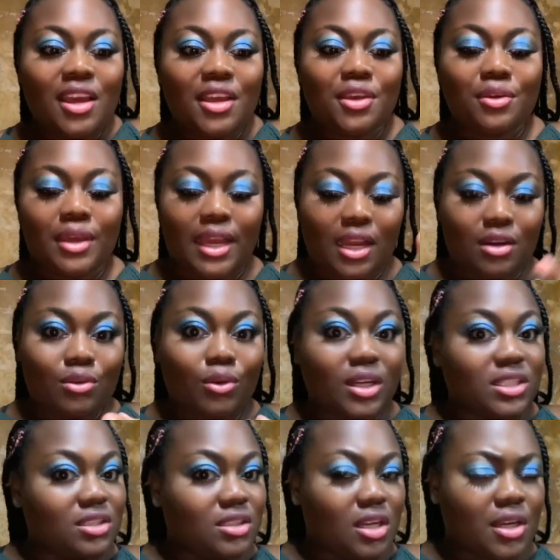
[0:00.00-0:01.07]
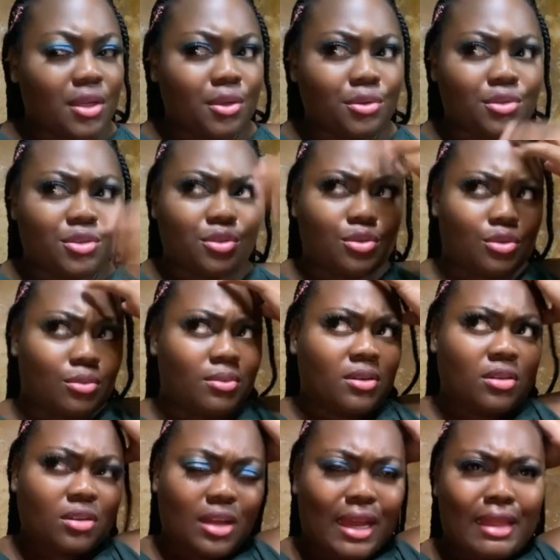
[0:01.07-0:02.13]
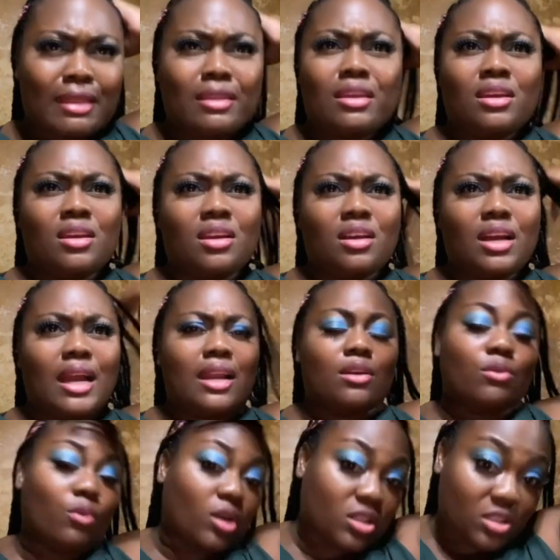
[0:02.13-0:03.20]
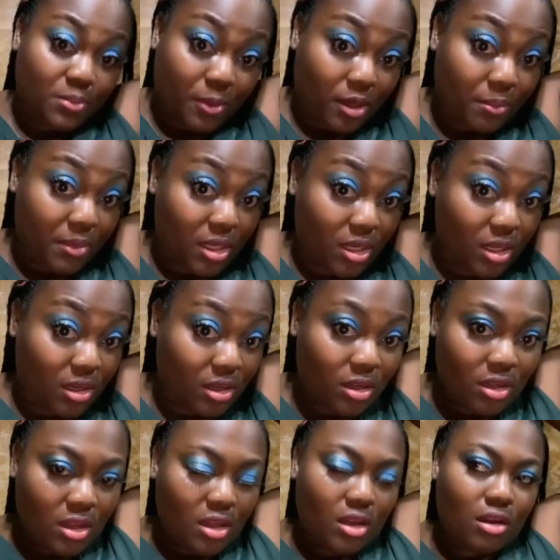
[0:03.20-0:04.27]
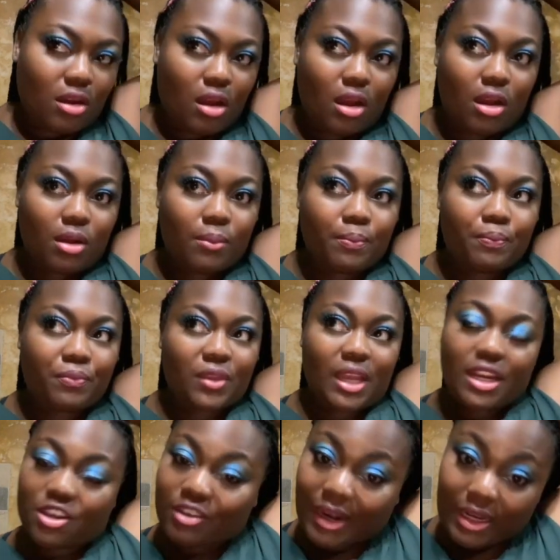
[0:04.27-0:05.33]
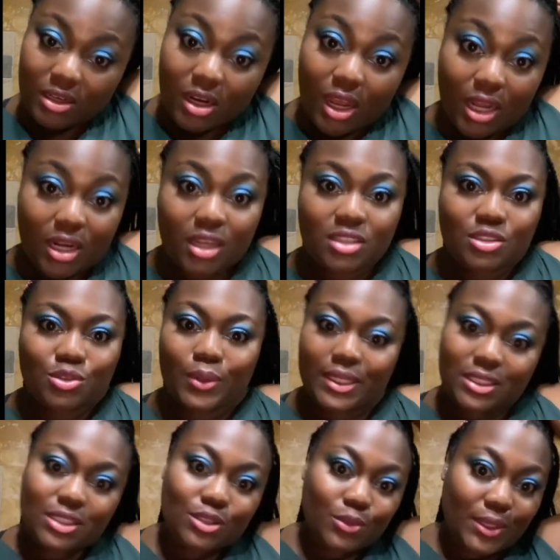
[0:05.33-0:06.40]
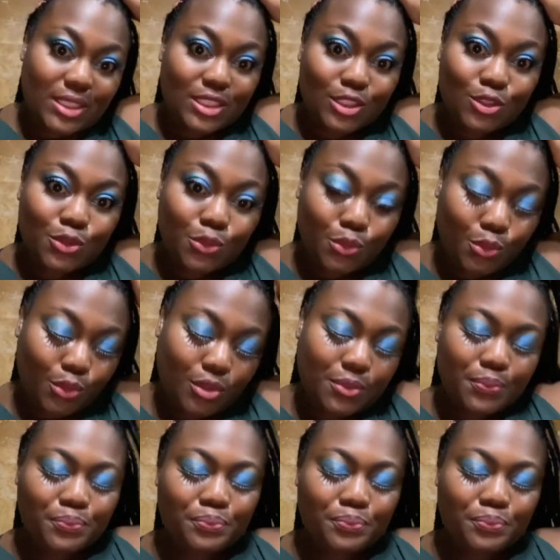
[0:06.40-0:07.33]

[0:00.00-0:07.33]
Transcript: You can watch it on YouTube, I think, and One Spot Media, at Grand Gala 2022.